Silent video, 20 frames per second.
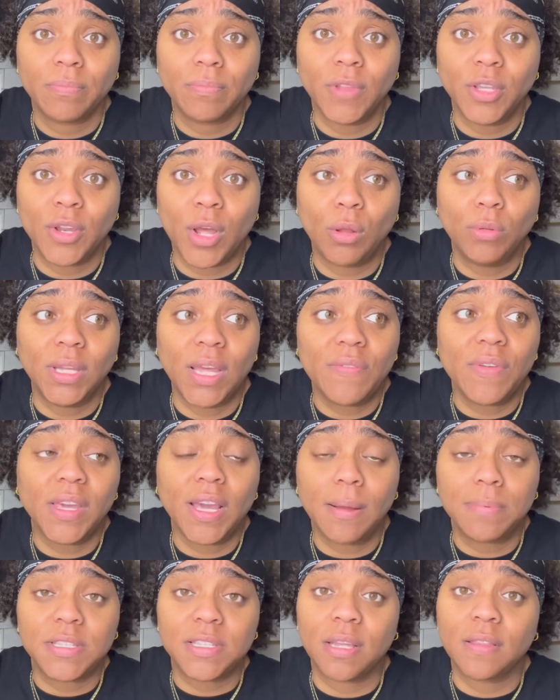living
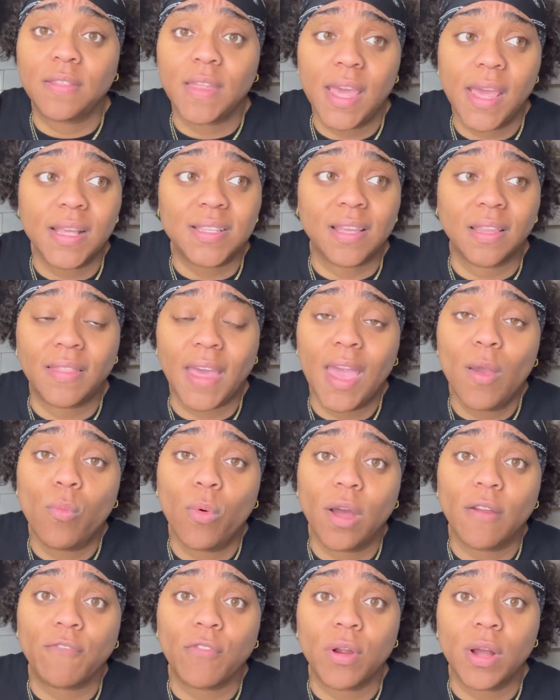up to the things that they
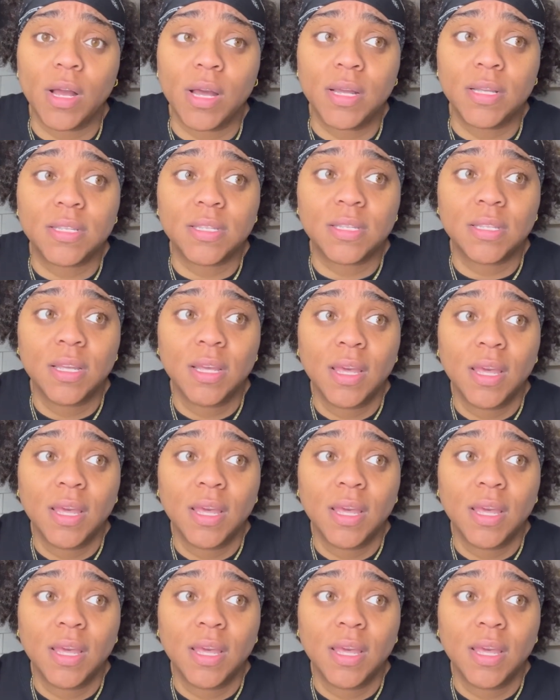want for us.